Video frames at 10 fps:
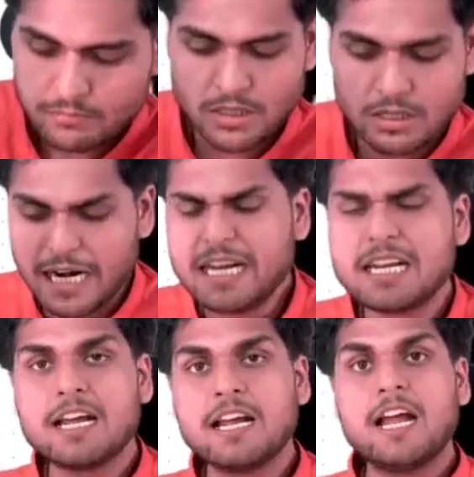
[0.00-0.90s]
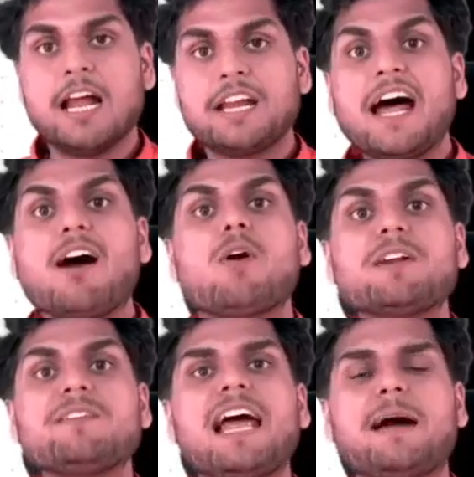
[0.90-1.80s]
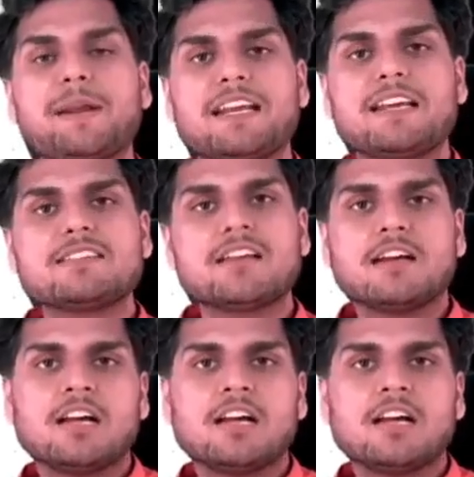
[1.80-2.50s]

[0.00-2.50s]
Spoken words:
right? Now, what will happen is,